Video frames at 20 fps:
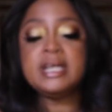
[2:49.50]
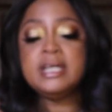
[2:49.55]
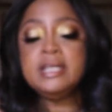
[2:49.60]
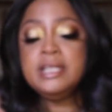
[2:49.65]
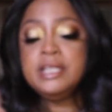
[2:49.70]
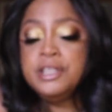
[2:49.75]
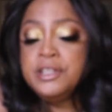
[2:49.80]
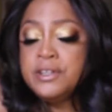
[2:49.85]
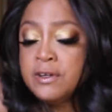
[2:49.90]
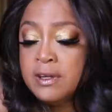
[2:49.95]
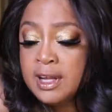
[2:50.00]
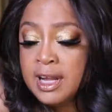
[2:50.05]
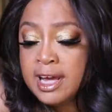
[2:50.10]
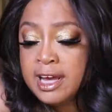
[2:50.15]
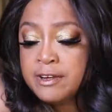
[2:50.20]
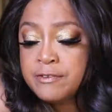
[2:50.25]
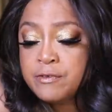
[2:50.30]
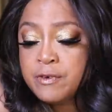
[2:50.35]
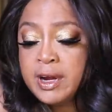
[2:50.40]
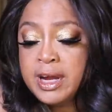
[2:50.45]
done in your
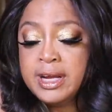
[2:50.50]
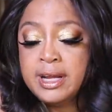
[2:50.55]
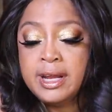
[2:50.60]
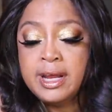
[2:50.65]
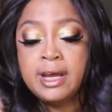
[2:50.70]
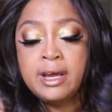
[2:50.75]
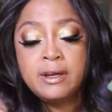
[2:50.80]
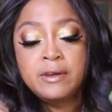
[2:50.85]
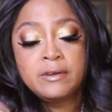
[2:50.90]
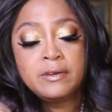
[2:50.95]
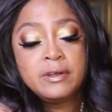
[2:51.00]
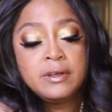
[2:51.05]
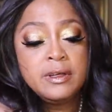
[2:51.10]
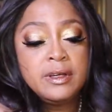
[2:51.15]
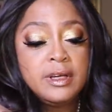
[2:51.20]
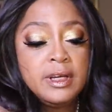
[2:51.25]
life right now.